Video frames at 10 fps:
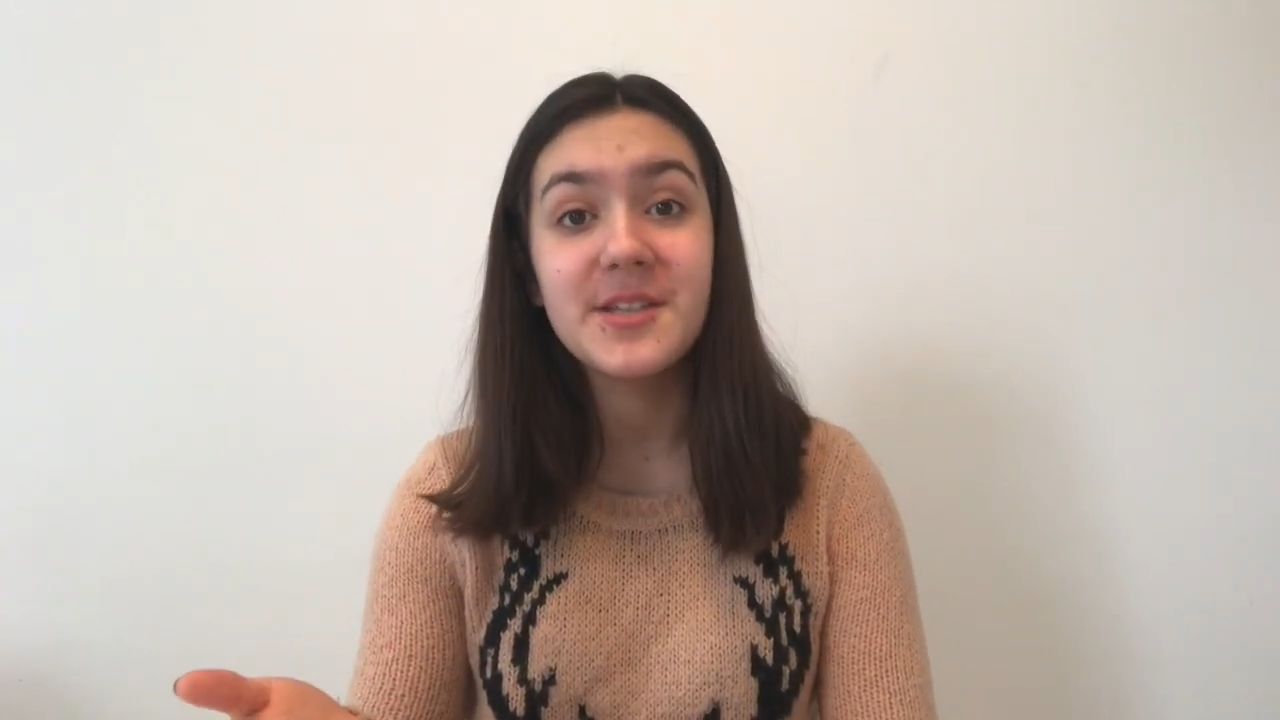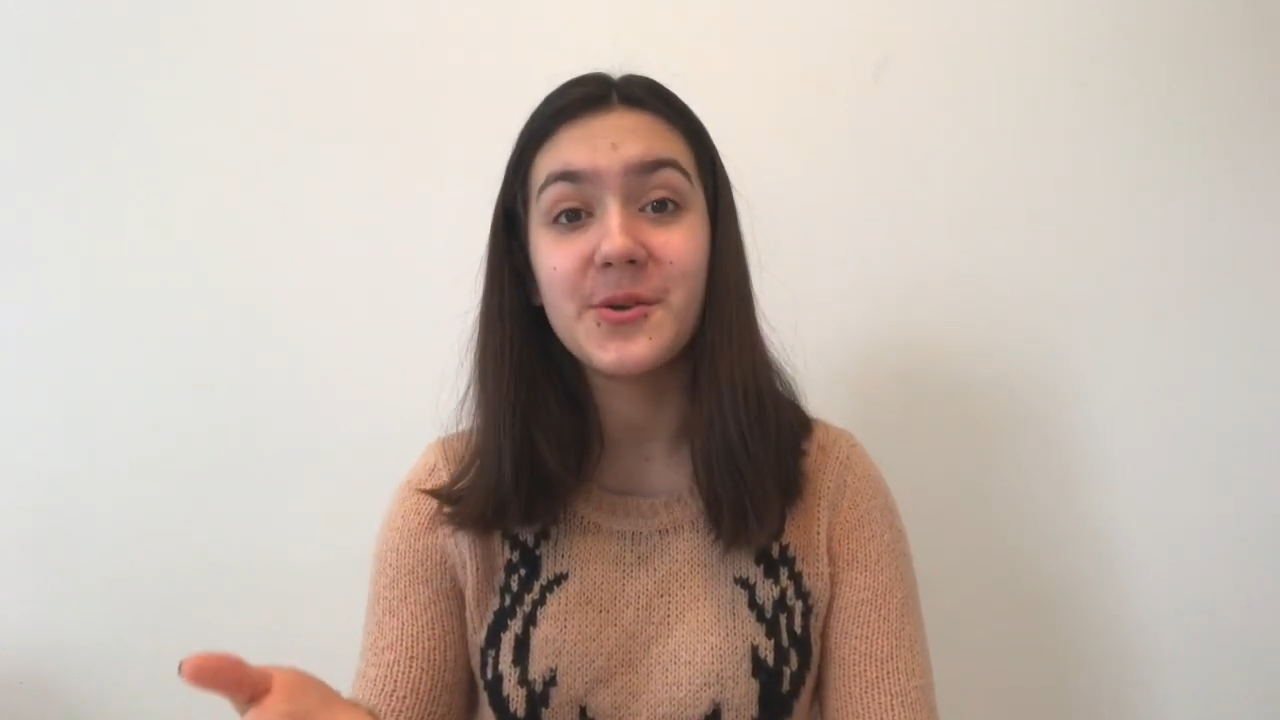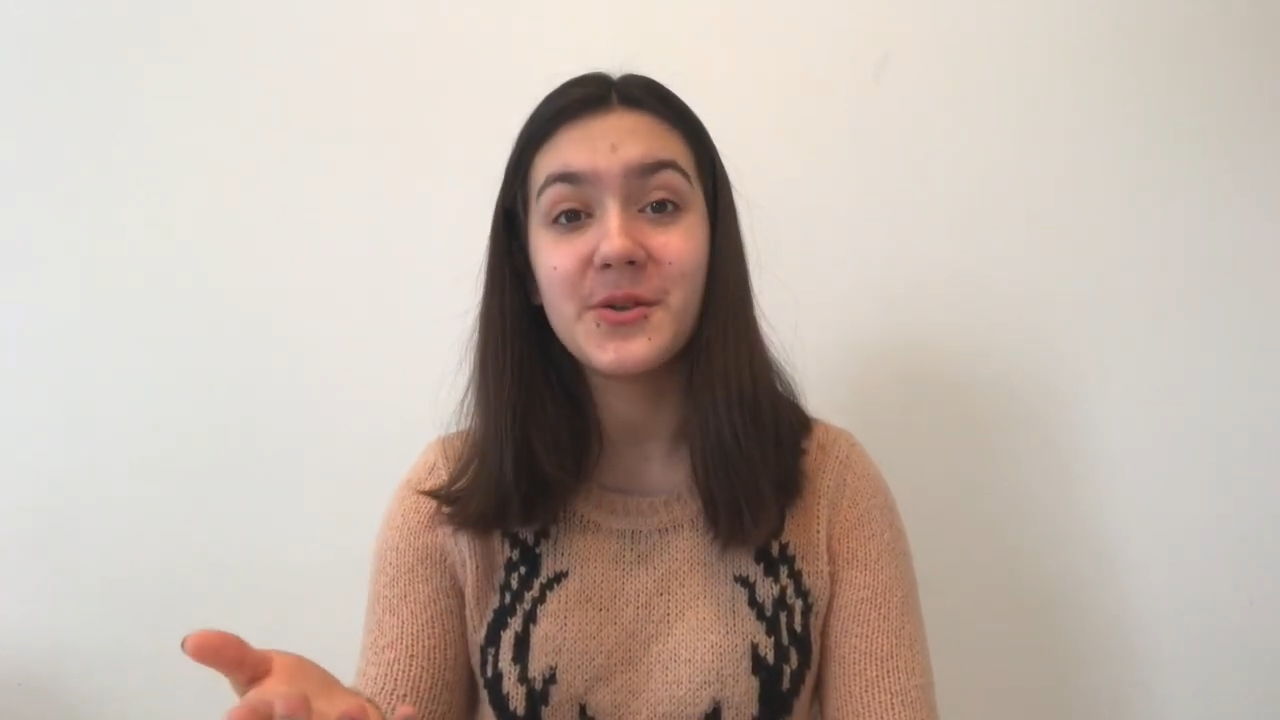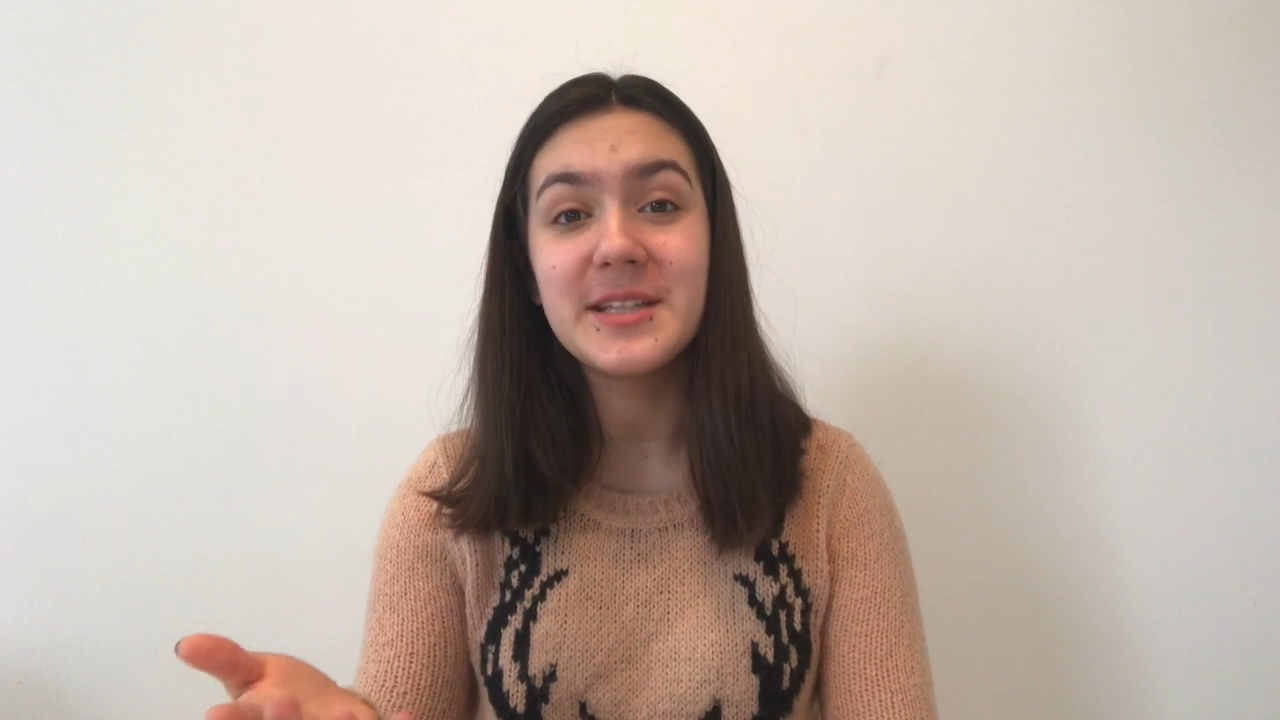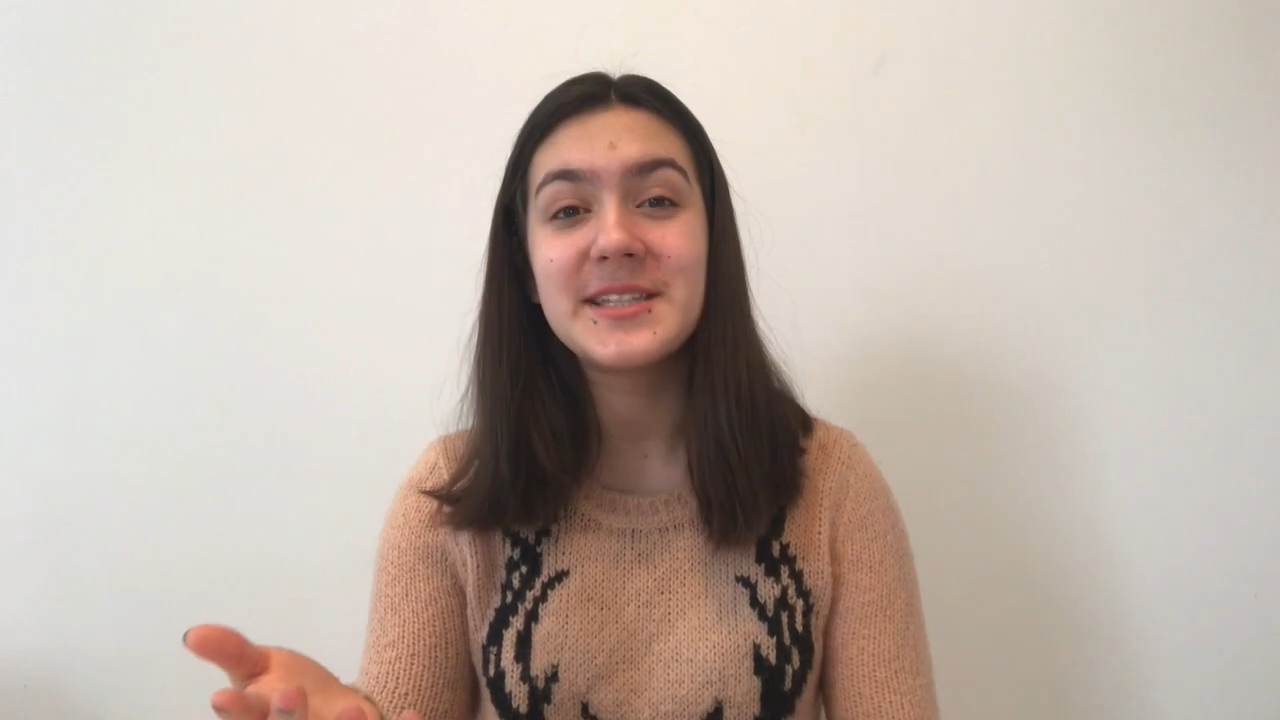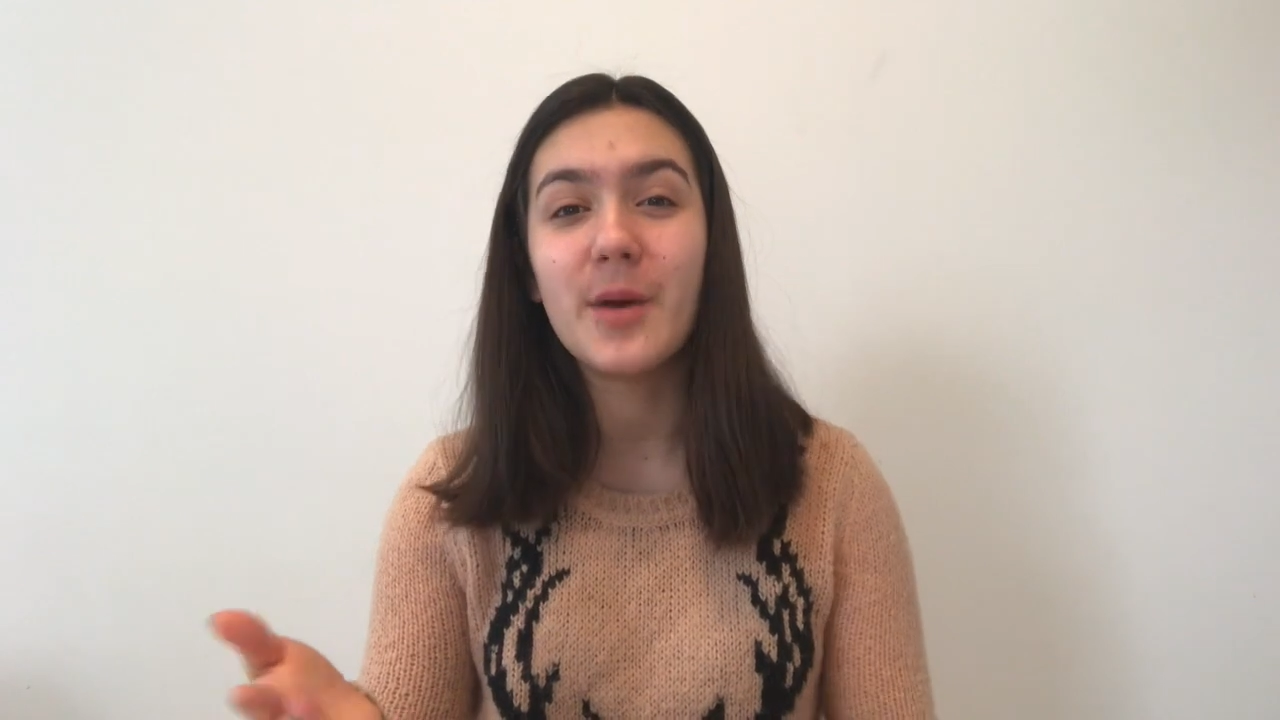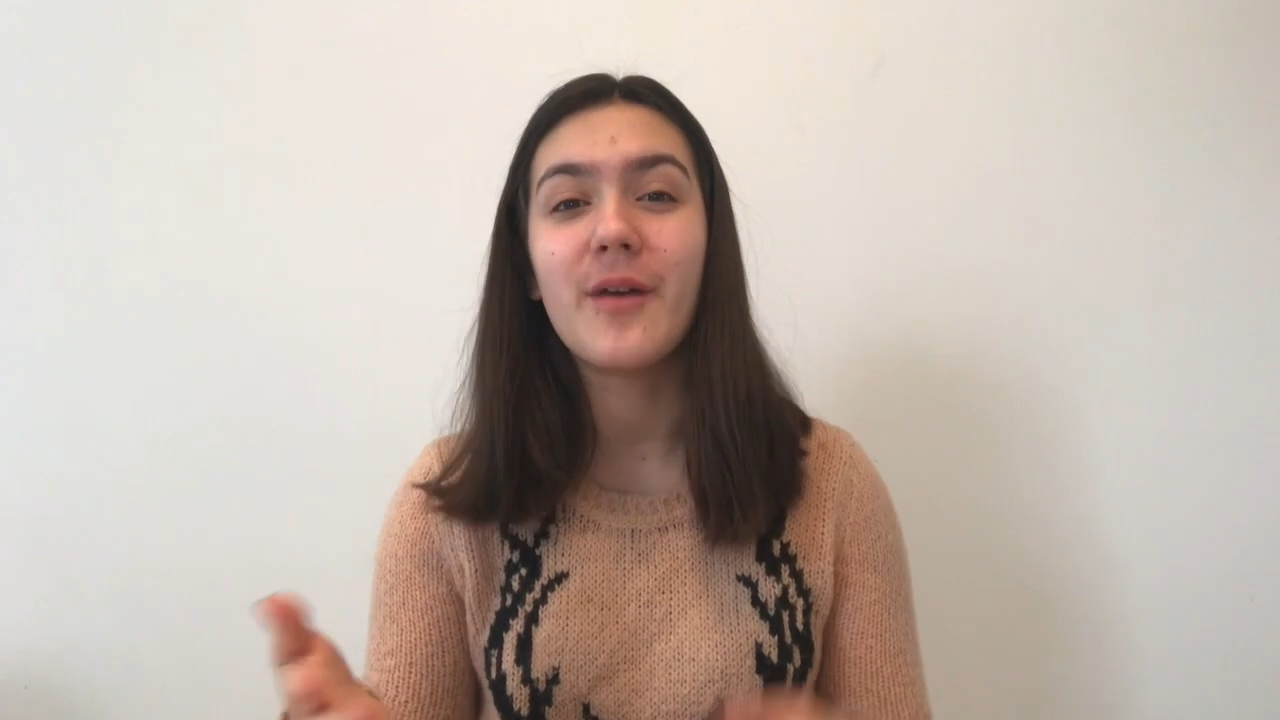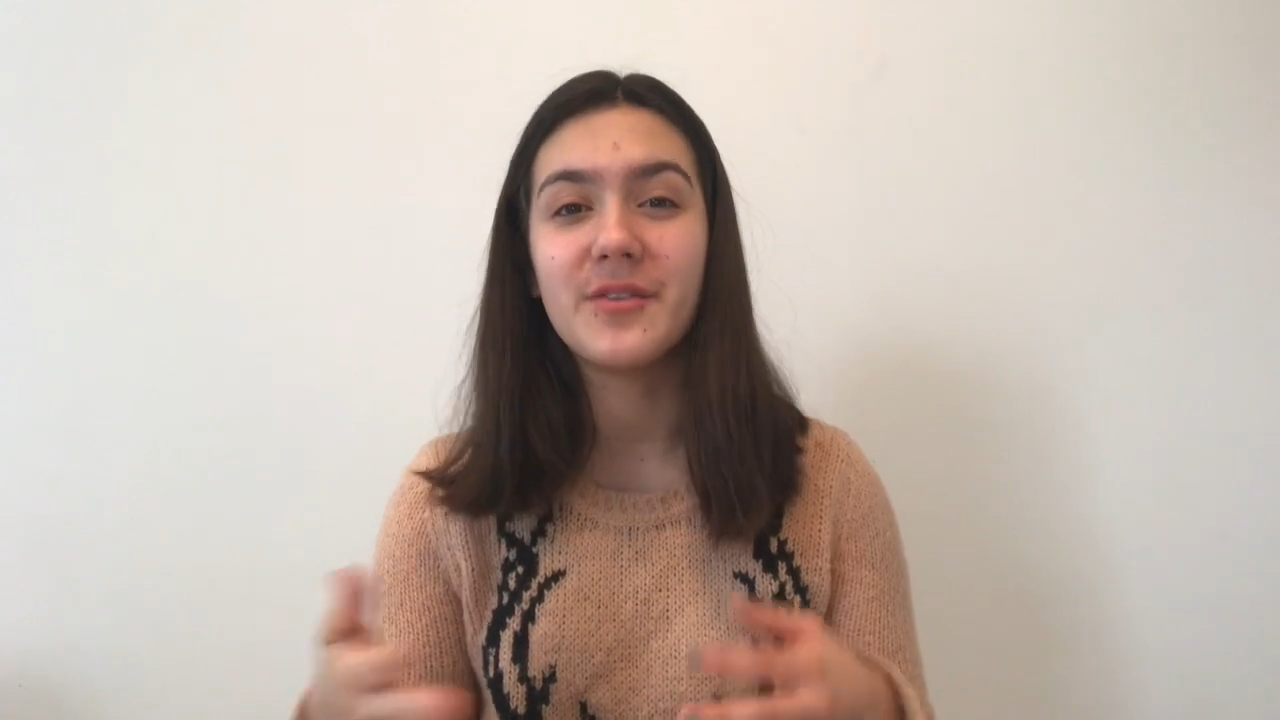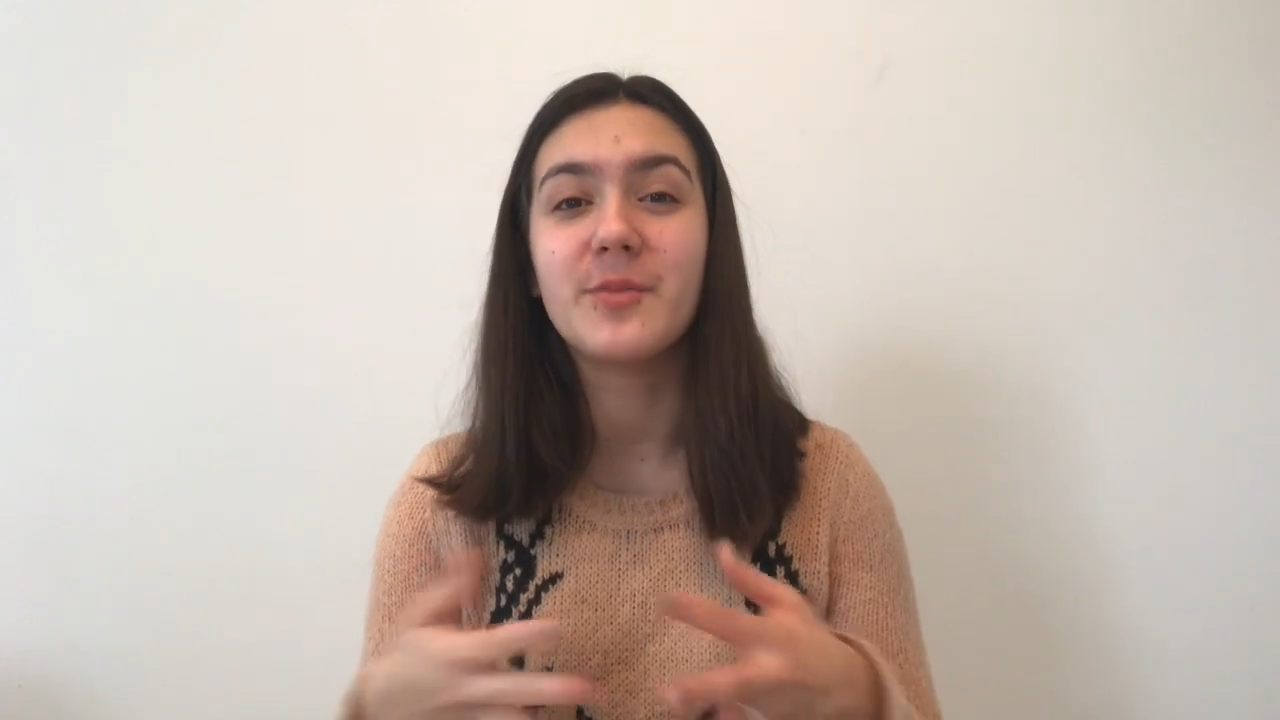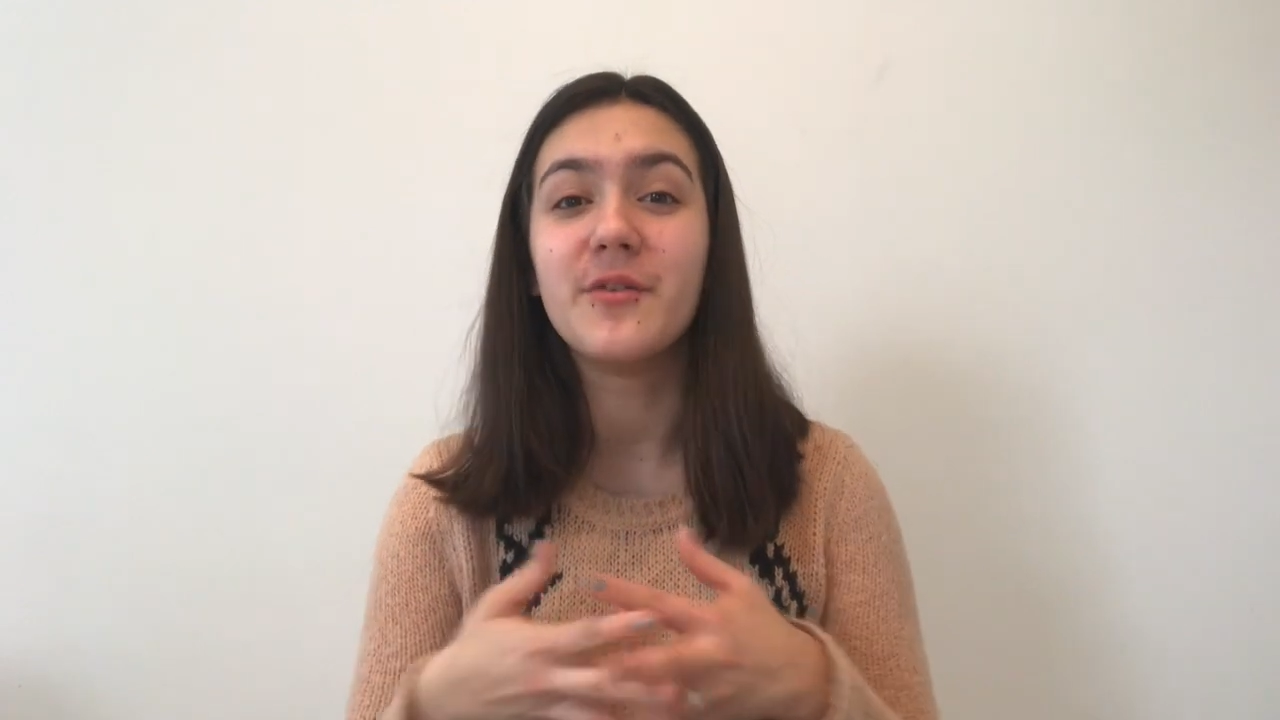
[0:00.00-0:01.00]
so you can see how
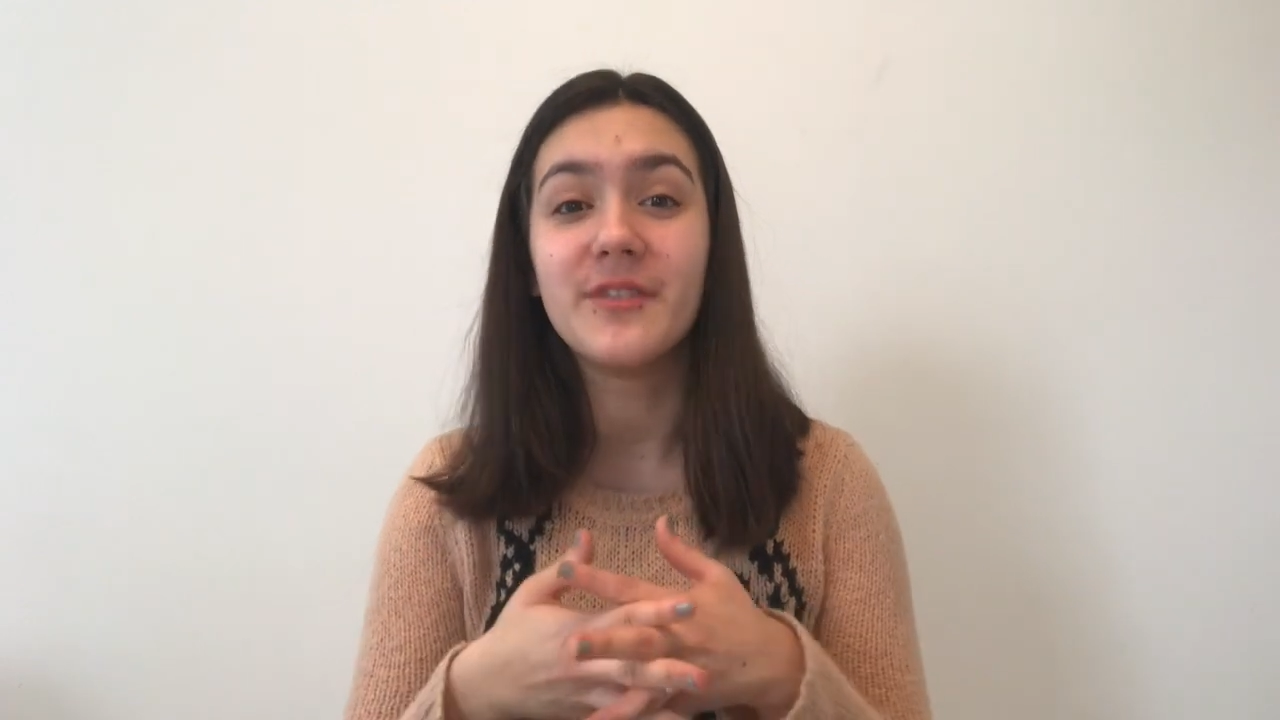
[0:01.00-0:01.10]
everything will